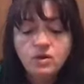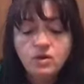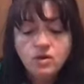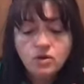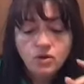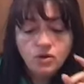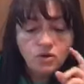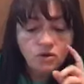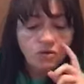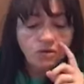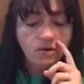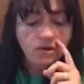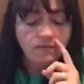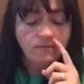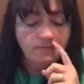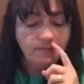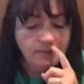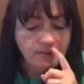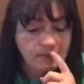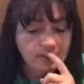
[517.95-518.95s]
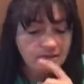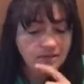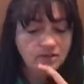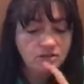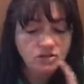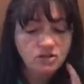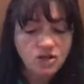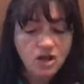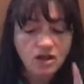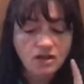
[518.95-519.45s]
Who invented
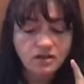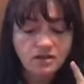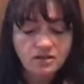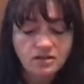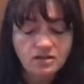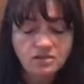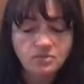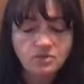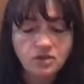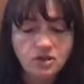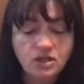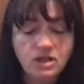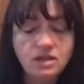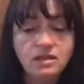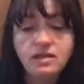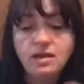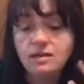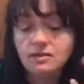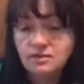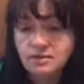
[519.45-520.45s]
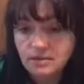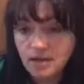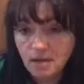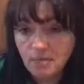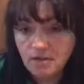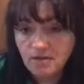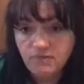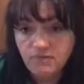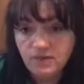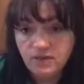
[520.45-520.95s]
the chocolate chip cookie? Now, some
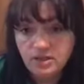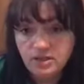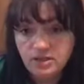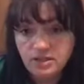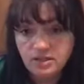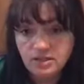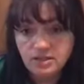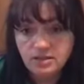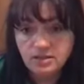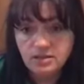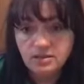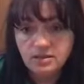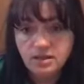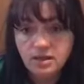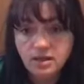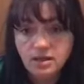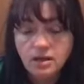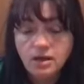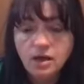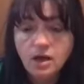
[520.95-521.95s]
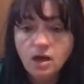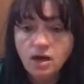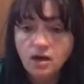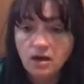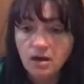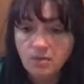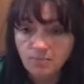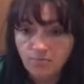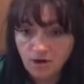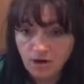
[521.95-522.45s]
inventions are
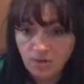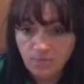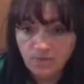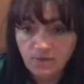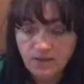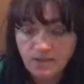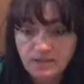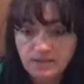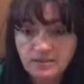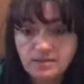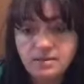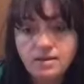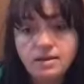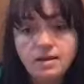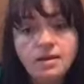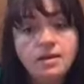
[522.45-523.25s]
on purpose.